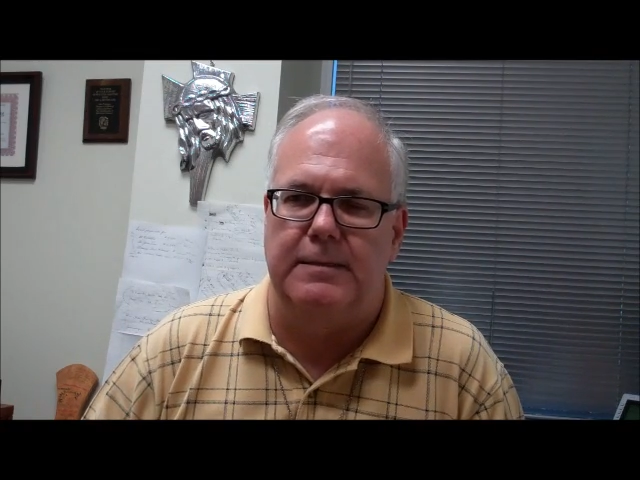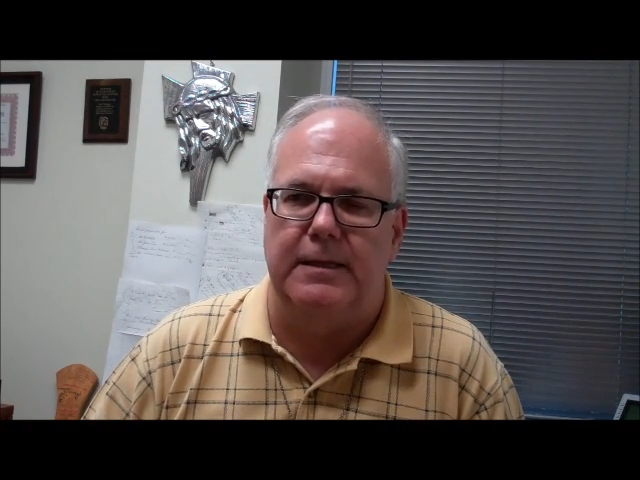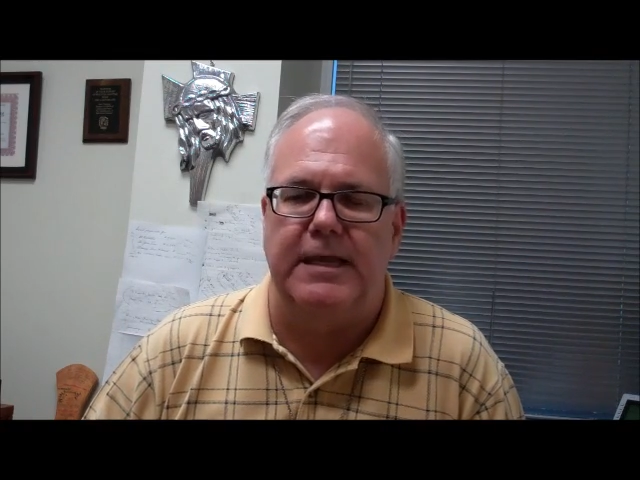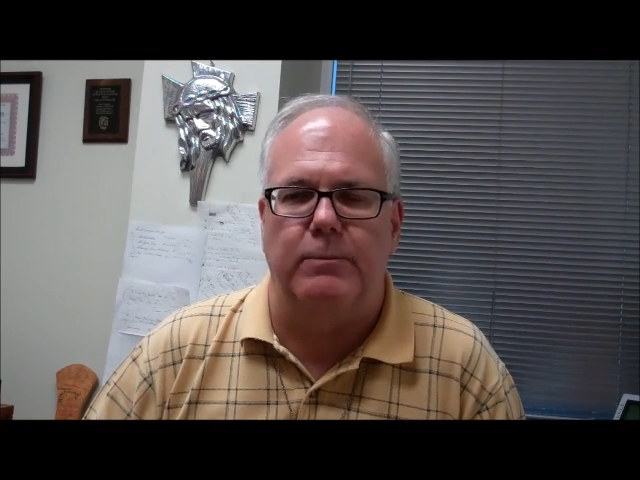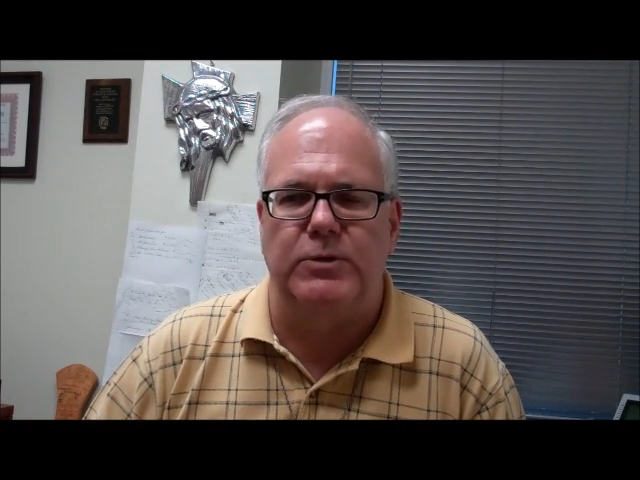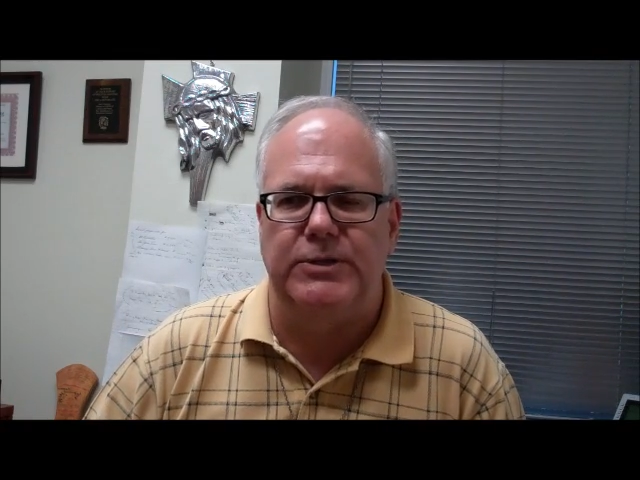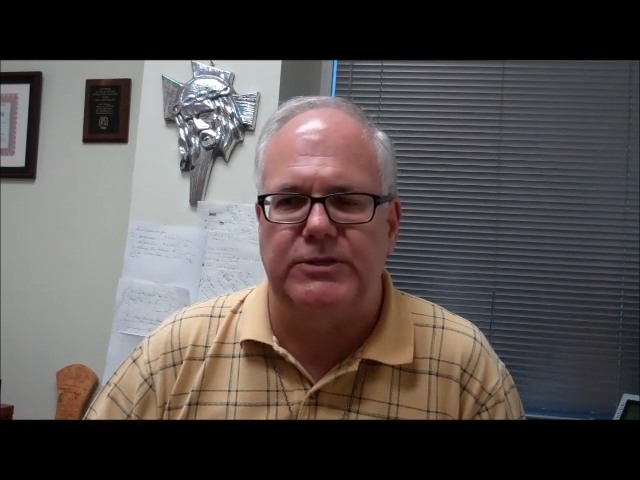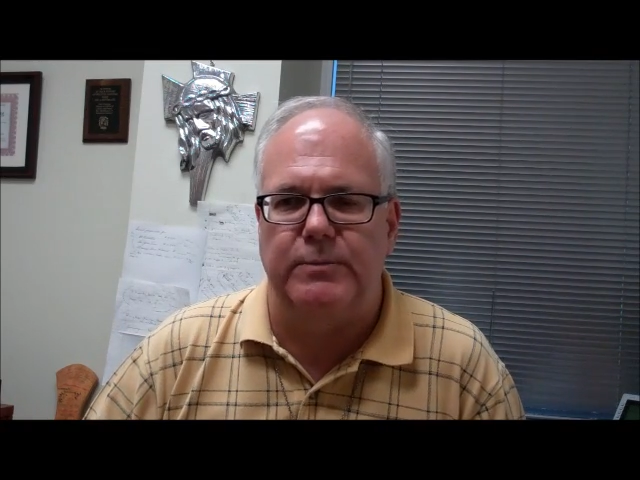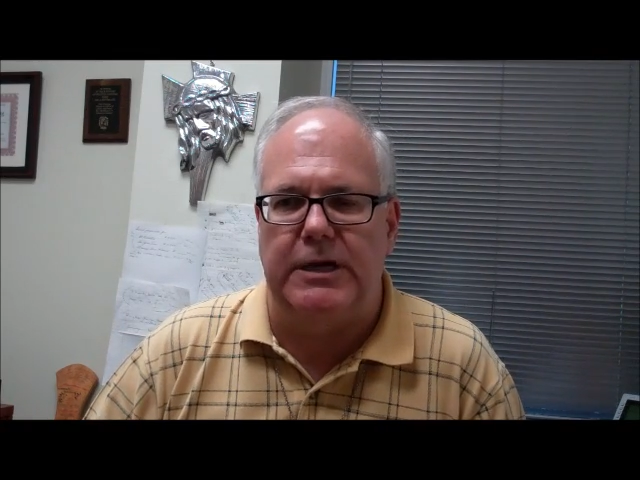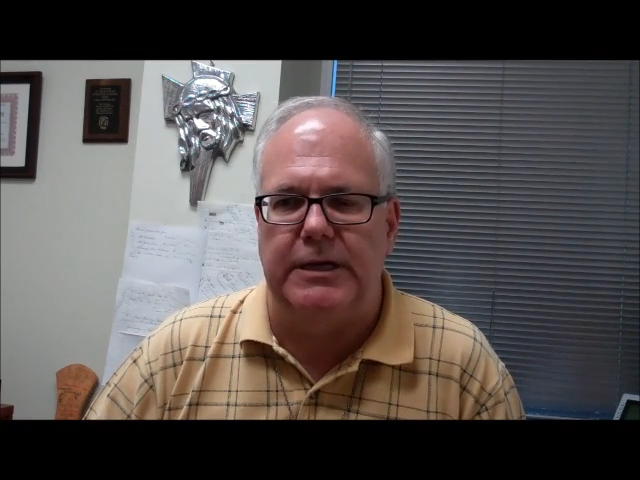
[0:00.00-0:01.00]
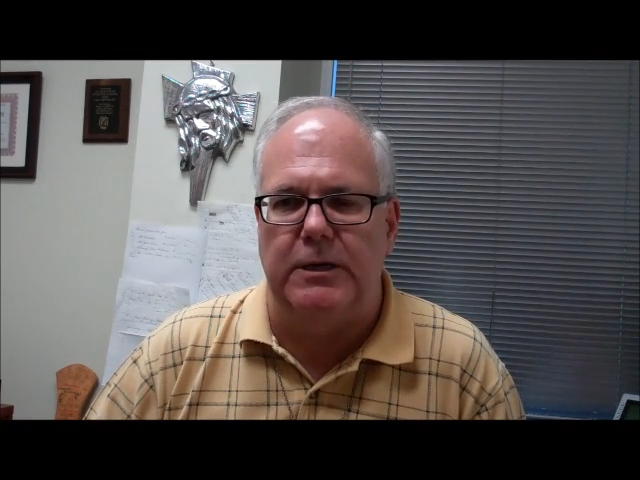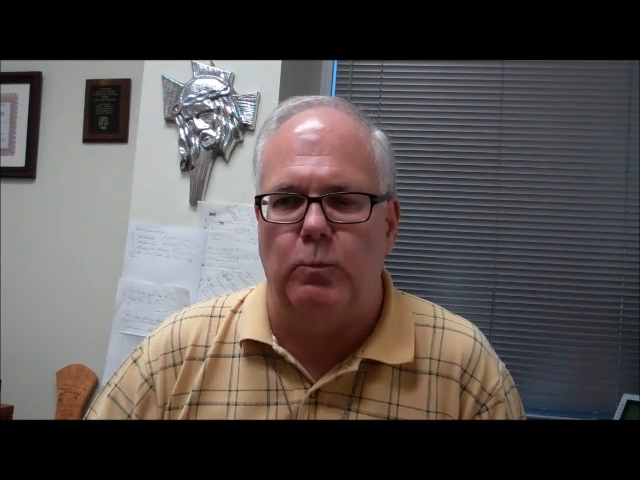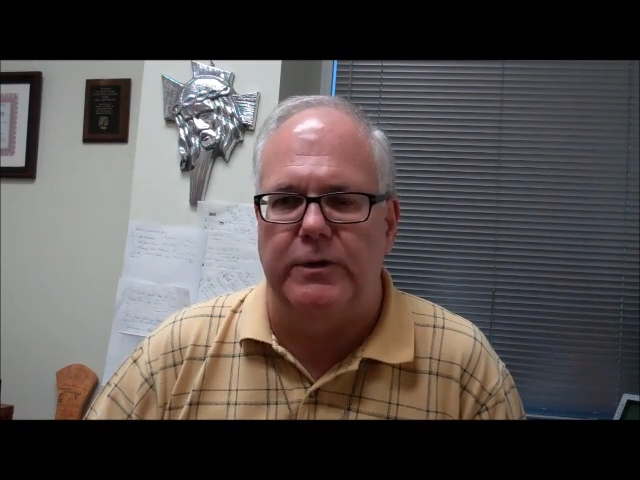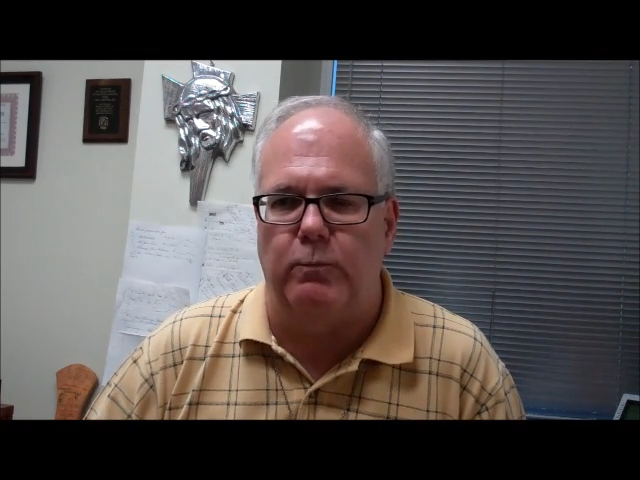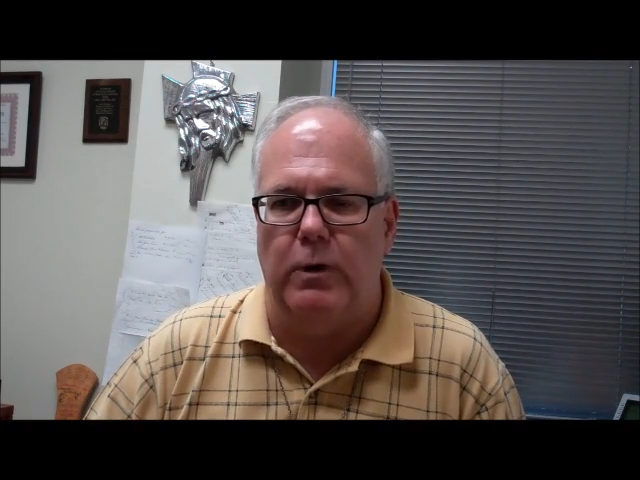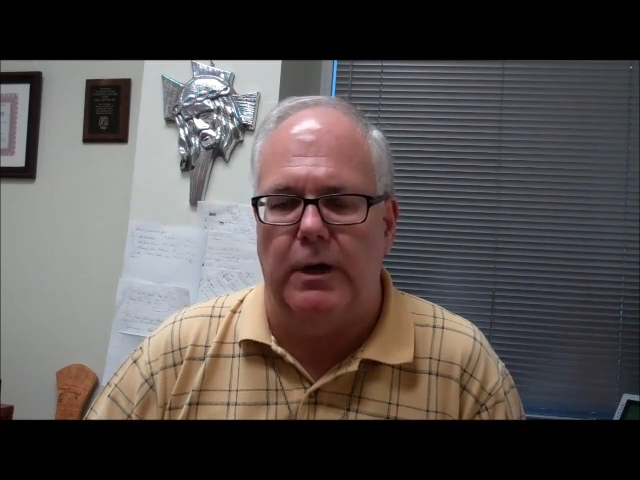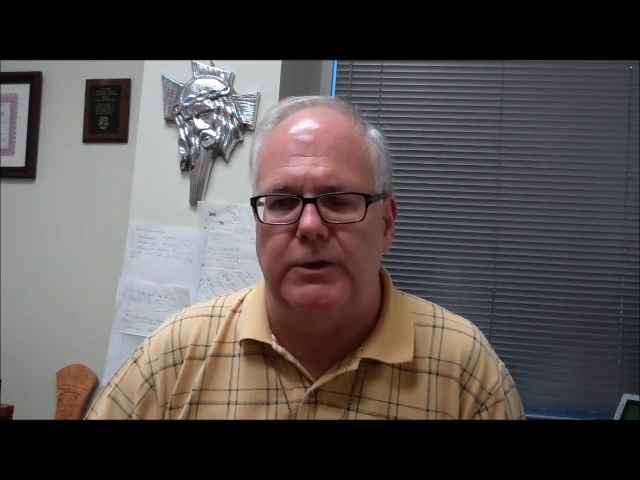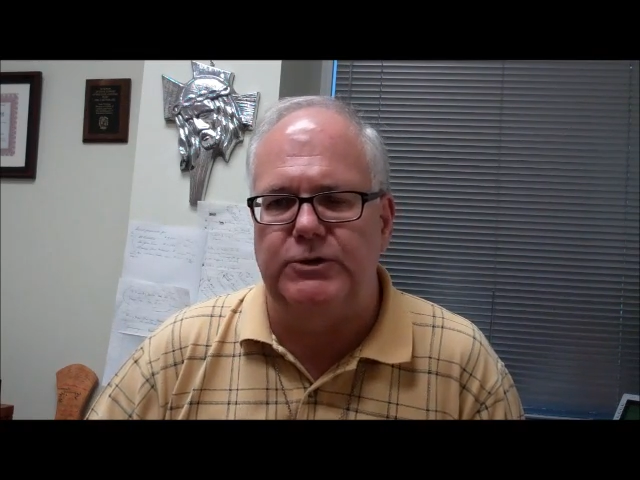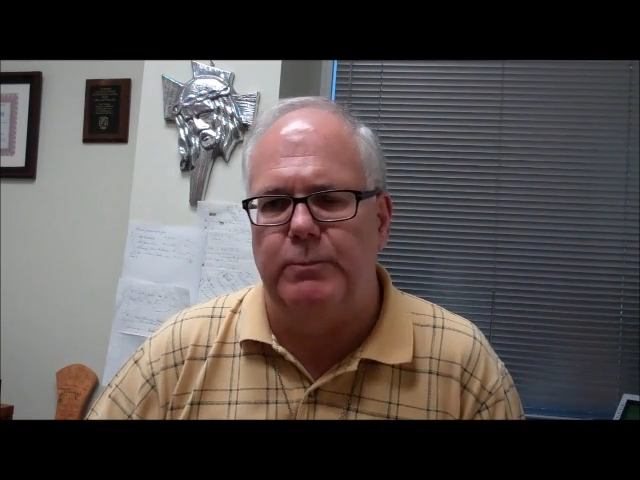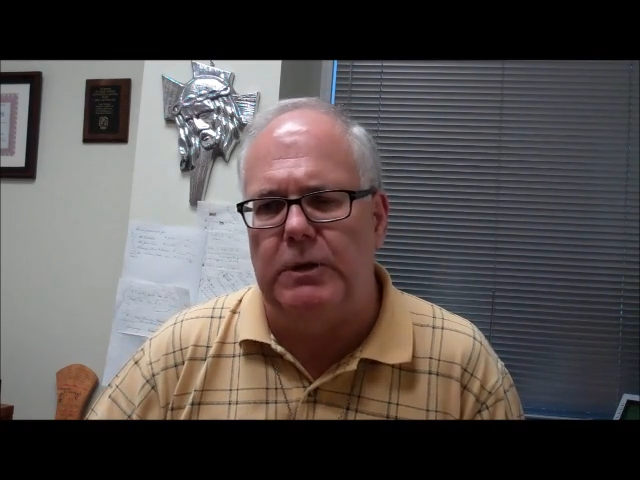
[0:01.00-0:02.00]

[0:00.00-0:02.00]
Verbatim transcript: that they participate in with relish.